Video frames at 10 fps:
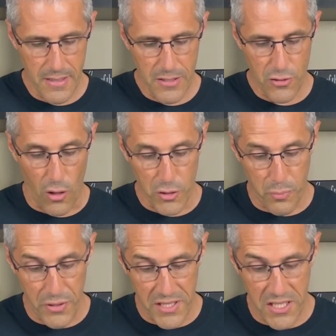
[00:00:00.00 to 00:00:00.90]
Saul's
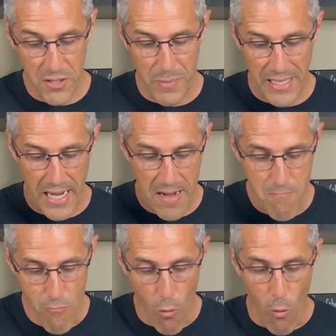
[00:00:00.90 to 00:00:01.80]
preachings
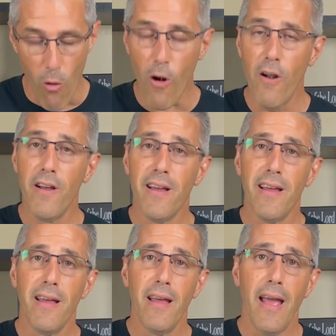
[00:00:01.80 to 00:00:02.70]
became more
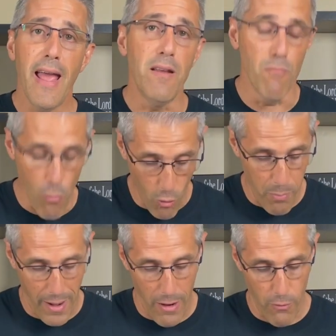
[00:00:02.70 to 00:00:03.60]
and more
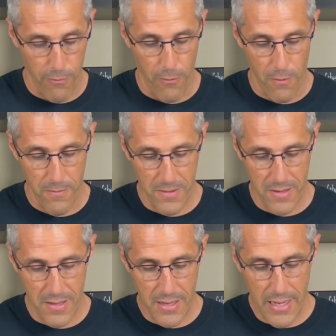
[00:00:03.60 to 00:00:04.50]
powerful.
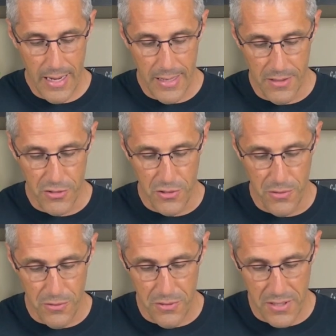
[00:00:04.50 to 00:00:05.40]
And the
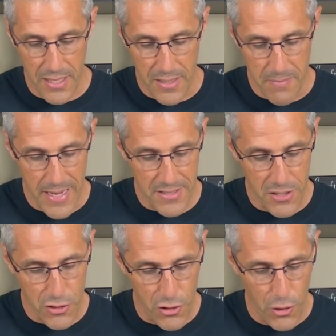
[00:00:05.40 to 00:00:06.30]
Jews in
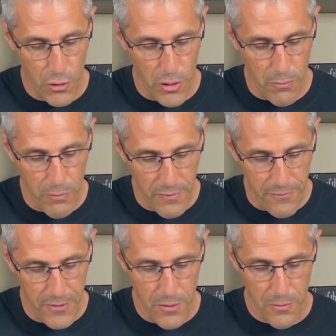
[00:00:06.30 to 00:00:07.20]
Damascus couldn't
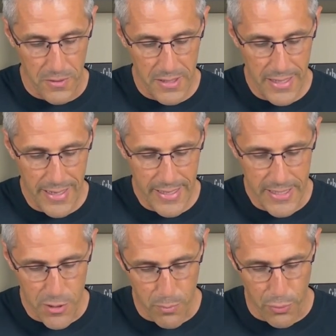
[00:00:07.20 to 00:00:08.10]
refute
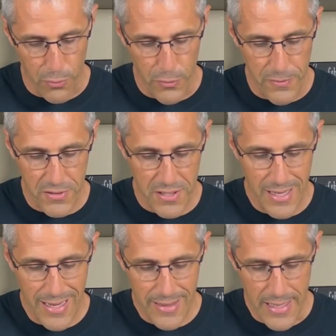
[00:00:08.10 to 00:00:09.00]
his proofs
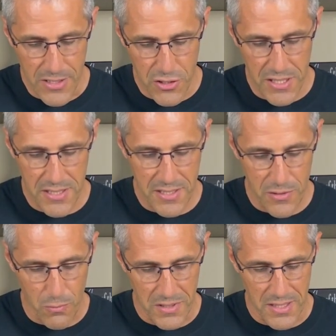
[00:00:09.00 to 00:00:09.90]
that
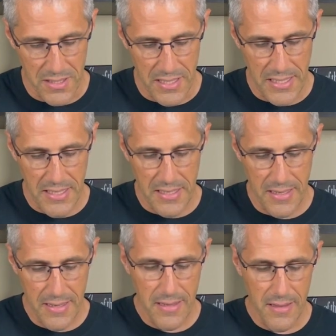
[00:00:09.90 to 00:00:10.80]
Jesus was indeed
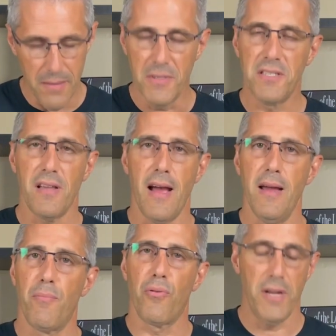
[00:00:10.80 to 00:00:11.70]
the
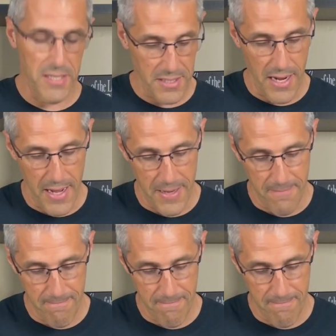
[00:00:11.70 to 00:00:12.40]
Messiah. Praise God.